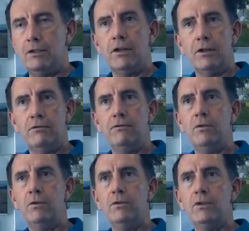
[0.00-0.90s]
Kids not on the
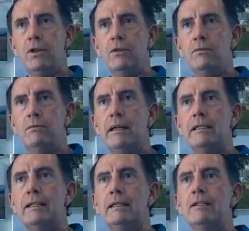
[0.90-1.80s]
floor. So
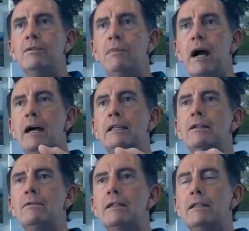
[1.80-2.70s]
basically behind
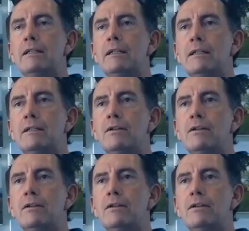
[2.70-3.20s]
the rear seats.